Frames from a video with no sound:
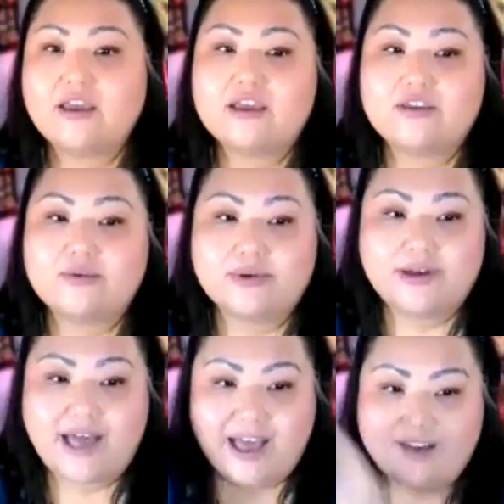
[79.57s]
You
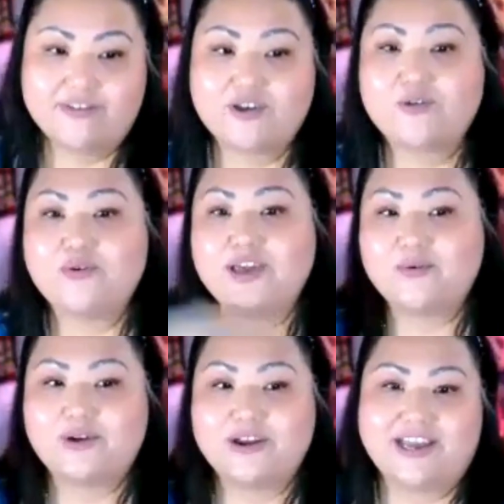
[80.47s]
will have the quick
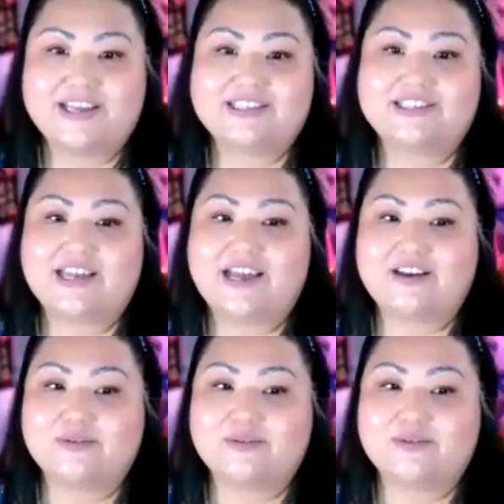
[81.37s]
one night stand.